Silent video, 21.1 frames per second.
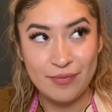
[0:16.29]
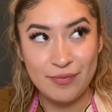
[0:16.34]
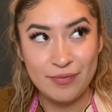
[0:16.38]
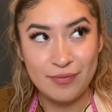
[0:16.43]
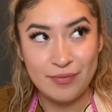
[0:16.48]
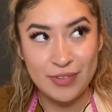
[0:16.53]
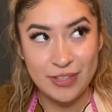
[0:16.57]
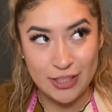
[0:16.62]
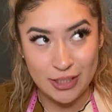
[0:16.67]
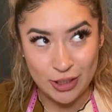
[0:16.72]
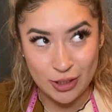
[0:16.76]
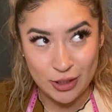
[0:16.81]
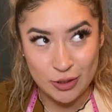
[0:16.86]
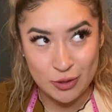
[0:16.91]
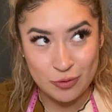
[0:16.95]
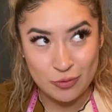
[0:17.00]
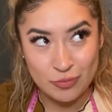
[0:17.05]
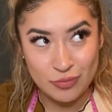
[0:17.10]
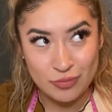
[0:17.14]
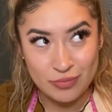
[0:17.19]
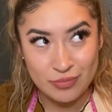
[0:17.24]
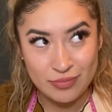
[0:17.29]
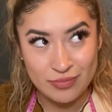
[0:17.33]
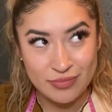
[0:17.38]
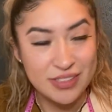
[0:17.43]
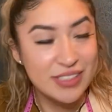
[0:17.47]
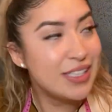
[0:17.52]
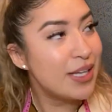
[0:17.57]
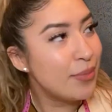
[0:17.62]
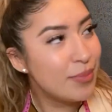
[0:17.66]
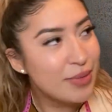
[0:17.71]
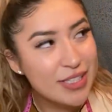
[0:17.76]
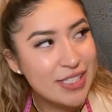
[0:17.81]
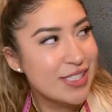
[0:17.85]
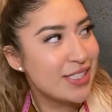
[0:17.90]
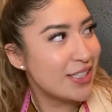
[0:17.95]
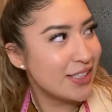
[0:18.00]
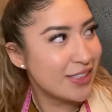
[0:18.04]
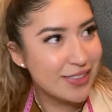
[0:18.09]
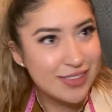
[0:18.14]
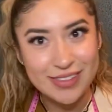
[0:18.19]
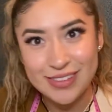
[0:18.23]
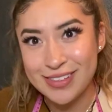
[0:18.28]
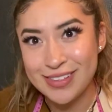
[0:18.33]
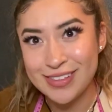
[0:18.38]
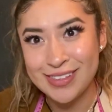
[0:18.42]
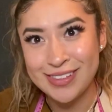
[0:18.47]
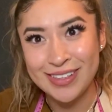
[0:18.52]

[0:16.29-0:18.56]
video. Did that make sense?